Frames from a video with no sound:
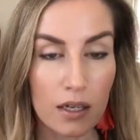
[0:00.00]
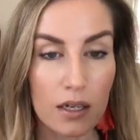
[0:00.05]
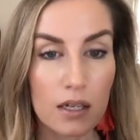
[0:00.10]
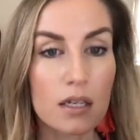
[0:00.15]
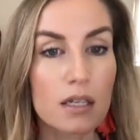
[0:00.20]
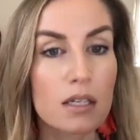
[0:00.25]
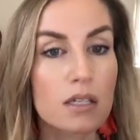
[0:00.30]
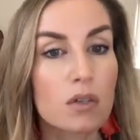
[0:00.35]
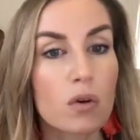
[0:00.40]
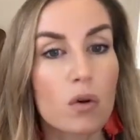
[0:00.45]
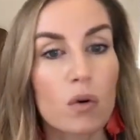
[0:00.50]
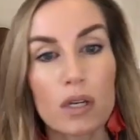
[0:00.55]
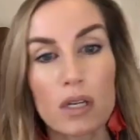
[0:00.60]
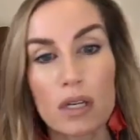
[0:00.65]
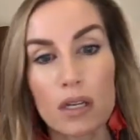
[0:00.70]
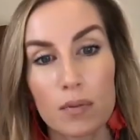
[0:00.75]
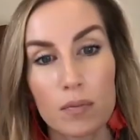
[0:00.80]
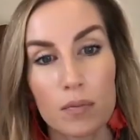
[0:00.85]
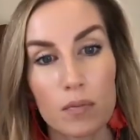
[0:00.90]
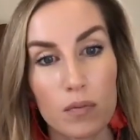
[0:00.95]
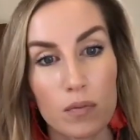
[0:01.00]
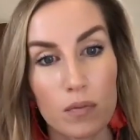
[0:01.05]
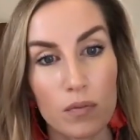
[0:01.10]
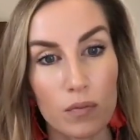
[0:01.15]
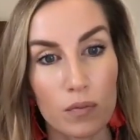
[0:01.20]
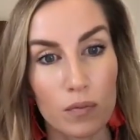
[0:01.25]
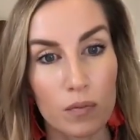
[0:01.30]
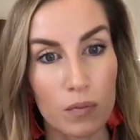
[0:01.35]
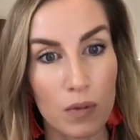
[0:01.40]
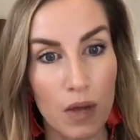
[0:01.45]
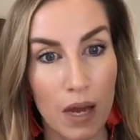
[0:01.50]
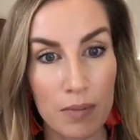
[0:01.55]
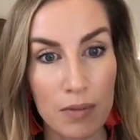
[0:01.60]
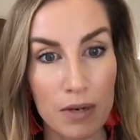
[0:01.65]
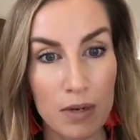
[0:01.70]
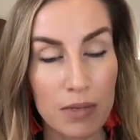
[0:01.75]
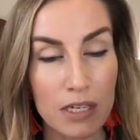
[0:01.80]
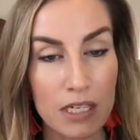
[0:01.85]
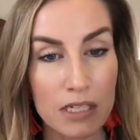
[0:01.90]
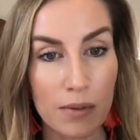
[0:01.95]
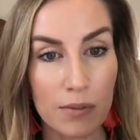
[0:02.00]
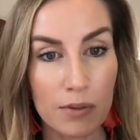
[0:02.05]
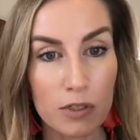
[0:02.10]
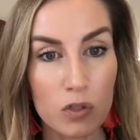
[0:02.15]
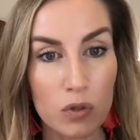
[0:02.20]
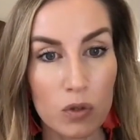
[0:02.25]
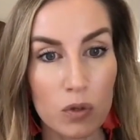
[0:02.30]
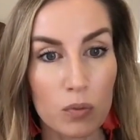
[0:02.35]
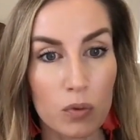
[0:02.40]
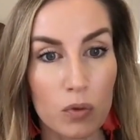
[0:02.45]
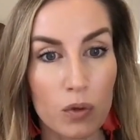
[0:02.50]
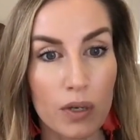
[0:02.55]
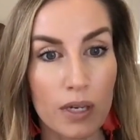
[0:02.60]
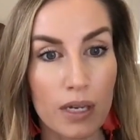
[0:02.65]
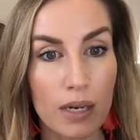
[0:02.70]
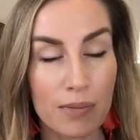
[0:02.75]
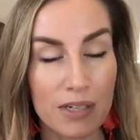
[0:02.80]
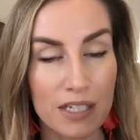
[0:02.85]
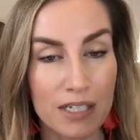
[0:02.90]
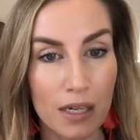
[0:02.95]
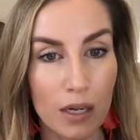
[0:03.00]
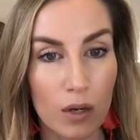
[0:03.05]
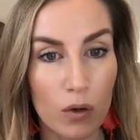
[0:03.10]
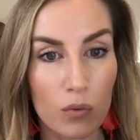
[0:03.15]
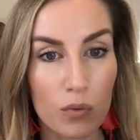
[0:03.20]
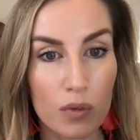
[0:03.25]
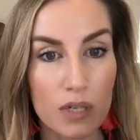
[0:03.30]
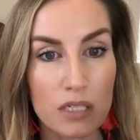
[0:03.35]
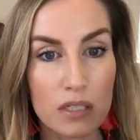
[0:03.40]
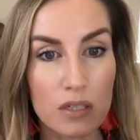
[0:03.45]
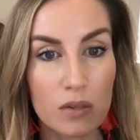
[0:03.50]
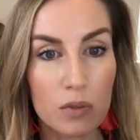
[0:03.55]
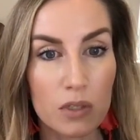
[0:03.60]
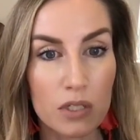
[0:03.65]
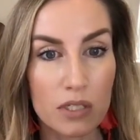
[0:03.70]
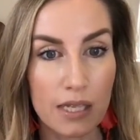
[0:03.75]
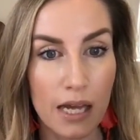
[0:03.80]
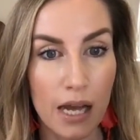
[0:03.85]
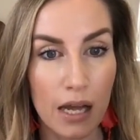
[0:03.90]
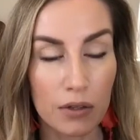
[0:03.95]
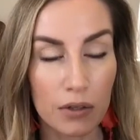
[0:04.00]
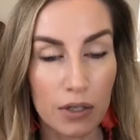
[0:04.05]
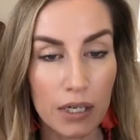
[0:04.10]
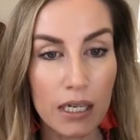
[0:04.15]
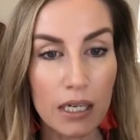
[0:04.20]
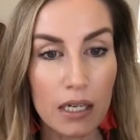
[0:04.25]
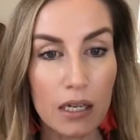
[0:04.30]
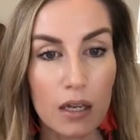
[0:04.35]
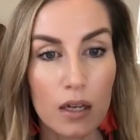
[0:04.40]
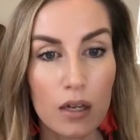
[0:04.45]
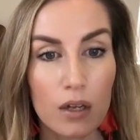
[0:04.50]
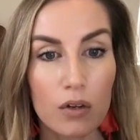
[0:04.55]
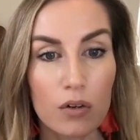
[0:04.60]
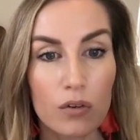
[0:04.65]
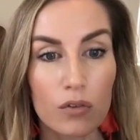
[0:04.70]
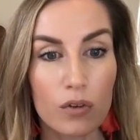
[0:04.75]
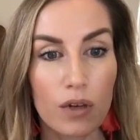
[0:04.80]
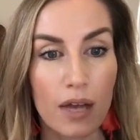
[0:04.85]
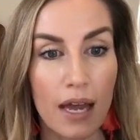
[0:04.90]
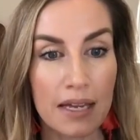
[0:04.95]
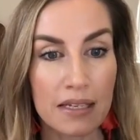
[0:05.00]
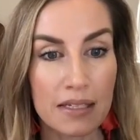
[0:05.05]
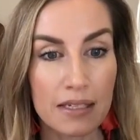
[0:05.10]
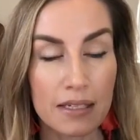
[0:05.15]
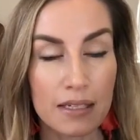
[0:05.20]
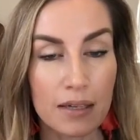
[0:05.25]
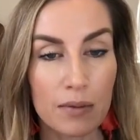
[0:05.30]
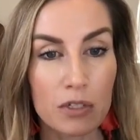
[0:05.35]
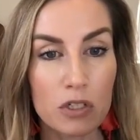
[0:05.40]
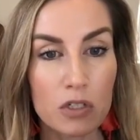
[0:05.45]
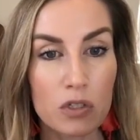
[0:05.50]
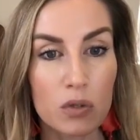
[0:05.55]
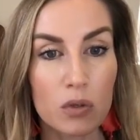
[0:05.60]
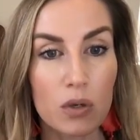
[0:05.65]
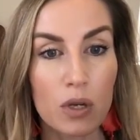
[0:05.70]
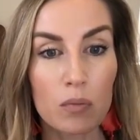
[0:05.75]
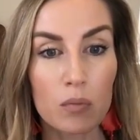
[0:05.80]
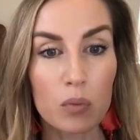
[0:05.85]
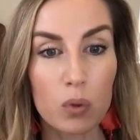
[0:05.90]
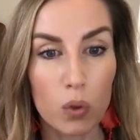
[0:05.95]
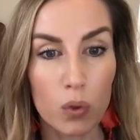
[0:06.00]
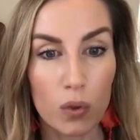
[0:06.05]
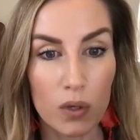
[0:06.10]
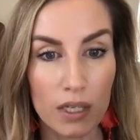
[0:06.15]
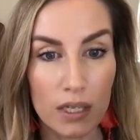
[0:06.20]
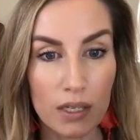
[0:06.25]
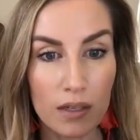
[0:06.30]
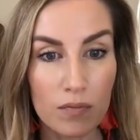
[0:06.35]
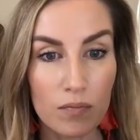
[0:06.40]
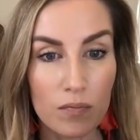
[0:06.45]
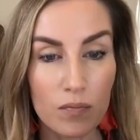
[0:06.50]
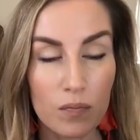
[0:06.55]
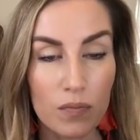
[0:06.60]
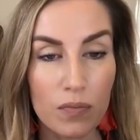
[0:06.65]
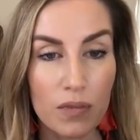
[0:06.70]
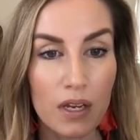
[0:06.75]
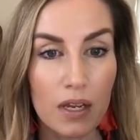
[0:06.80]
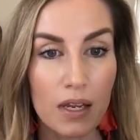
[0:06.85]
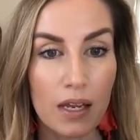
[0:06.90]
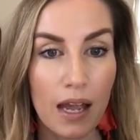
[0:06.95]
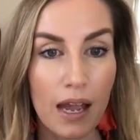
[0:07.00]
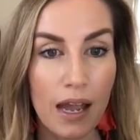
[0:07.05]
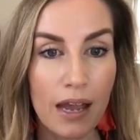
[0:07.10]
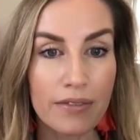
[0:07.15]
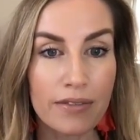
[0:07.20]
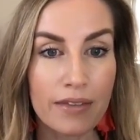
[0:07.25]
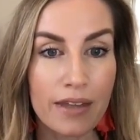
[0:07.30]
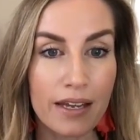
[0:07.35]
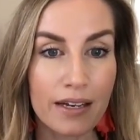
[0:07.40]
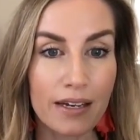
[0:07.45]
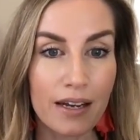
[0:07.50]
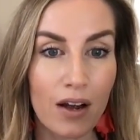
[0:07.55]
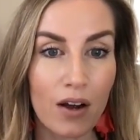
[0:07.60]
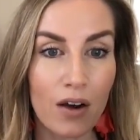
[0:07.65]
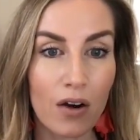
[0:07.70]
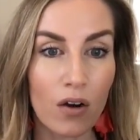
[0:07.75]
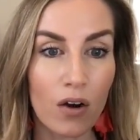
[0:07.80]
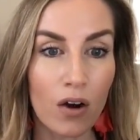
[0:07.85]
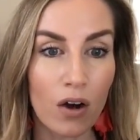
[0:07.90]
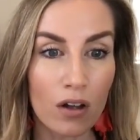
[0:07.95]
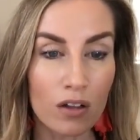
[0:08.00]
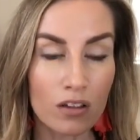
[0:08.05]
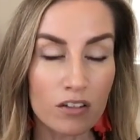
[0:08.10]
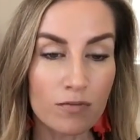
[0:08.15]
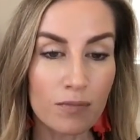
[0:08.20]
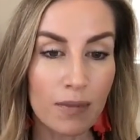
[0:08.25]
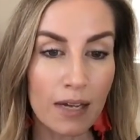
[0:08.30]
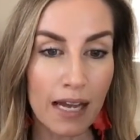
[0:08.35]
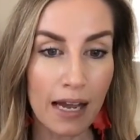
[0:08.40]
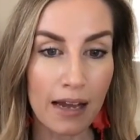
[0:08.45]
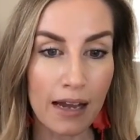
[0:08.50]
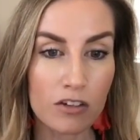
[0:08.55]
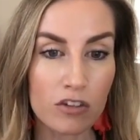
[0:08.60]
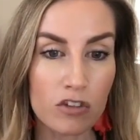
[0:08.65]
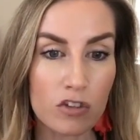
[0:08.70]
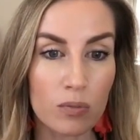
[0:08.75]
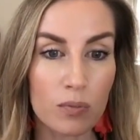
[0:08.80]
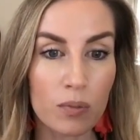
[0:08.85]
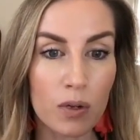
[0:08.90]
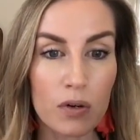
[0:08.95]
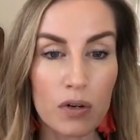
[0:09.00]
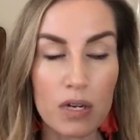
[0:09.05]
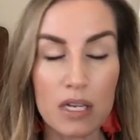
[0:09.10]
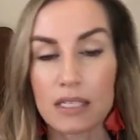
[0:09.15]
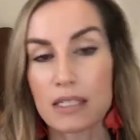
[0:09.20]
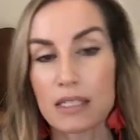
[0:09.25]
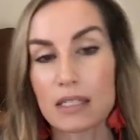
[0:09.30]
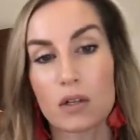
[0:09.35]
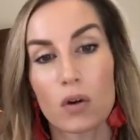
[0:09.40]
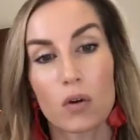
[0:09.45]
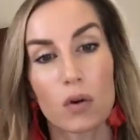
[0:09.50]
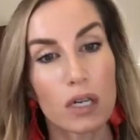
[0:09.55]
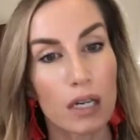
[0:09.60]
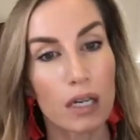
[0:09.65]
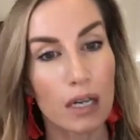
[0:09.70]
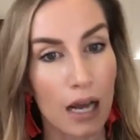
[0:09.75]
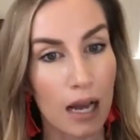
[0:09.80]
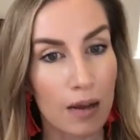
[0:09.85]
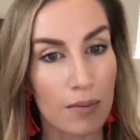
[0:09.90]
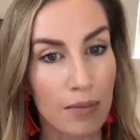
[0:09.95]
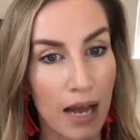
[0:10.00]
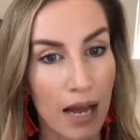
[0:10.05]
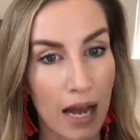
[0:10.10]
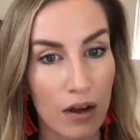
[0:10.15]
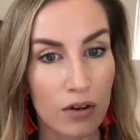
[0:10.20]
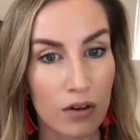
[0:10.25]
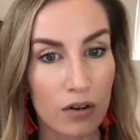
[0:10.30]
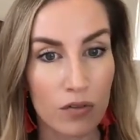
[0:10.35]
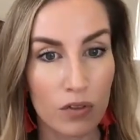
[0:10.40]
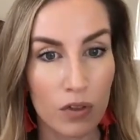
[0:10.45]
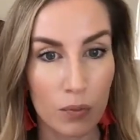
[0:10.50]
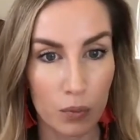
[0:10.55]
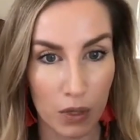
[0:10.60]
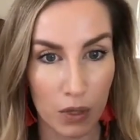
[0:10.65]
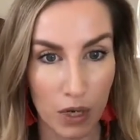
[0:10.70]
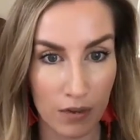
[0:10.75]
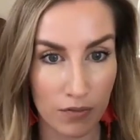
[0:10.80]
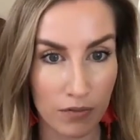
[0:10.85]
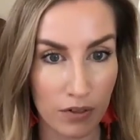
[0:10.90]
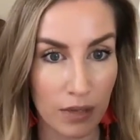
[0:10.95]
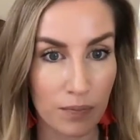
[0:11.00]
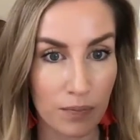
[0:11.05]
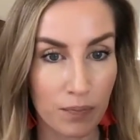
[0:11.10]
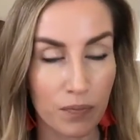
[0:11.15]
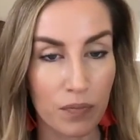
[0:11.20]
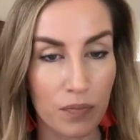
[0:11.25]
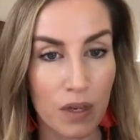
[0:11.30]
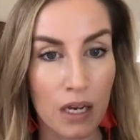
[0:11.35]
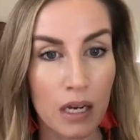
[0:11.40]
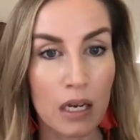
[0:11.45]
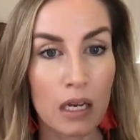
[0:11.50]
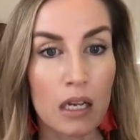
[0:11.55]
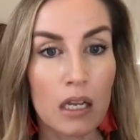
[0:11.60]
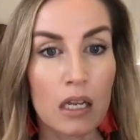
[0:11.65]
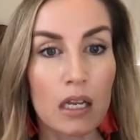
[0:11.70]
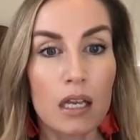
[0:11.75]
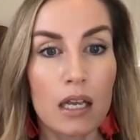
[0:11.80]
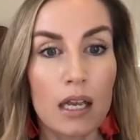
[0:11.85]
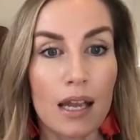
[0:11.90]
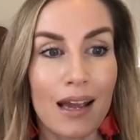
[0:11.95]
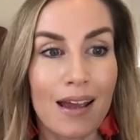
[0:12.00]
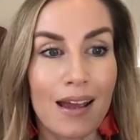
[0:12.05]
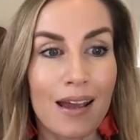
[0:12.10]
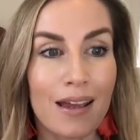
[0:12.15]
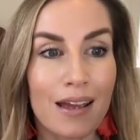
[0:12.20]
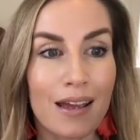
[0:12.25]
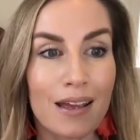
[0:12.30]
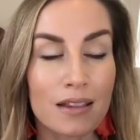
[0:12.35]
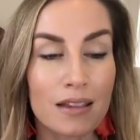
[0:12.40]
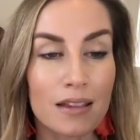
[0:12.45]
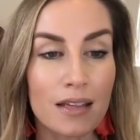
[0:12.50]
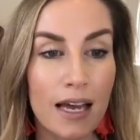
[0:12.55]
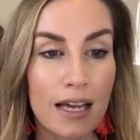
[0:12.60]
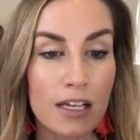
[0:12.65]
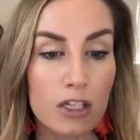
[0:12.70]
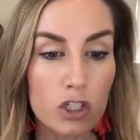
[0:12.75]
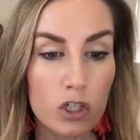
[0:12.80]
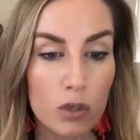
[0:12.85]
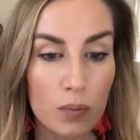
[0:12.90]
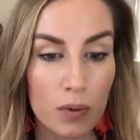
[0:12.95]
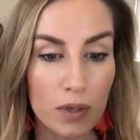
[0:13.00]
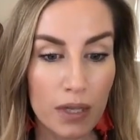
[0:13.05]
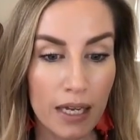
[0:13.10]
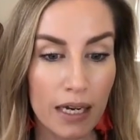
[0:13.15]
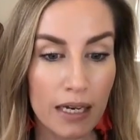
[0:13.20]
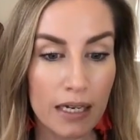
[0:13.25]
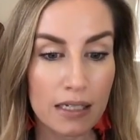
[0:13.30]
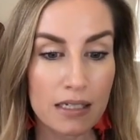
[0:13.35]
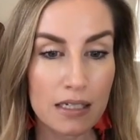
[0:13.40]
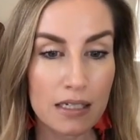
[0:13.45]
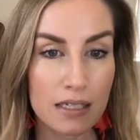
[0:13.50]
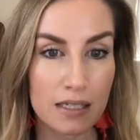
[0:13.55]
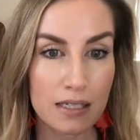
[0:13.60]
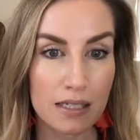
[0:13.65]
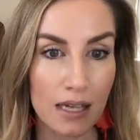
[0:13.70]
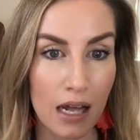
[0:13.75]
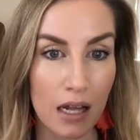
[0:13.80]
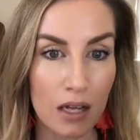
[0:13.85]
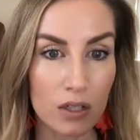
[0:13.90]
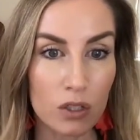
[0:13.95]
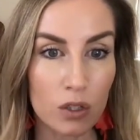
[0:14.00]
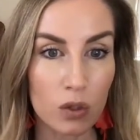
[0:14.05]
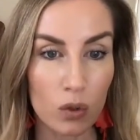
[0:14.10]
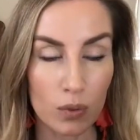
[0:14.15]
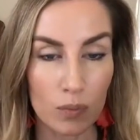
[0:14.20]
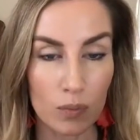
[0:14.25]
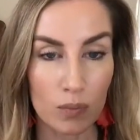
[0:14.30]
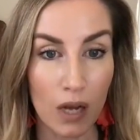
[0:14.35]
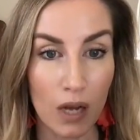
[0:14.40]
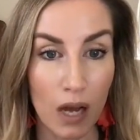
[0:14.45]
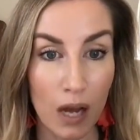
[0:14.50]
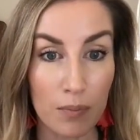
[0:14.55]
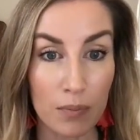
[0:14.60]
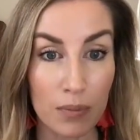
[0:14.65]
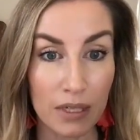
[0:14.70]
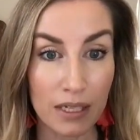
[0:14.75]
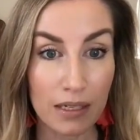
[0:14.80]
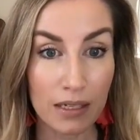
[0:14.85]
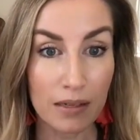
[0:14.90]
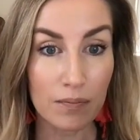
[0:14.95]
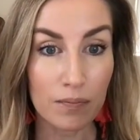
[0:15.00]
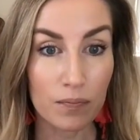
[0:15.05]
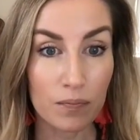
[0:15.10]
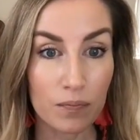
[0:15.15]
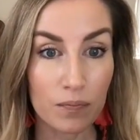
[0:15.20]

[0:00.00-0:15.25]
is I'm going to be a W-2 employee and I'm going to take a reasonable salary as a W-2 employee. And then all of my extra bonus is going to come out of the profit. Unless you're planning to sell your company,